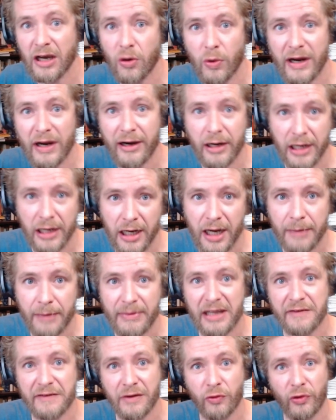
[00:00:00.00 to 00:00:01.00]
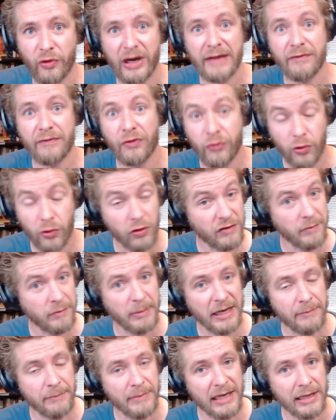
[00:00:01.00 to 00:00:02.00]
where a guy makes a graph and talks
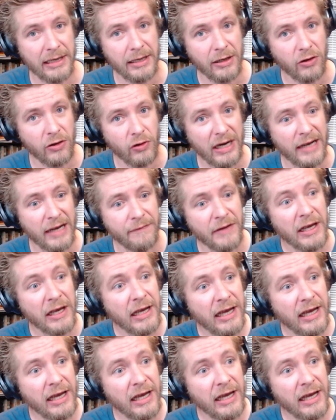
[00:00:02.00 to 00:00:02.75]
about making a graph,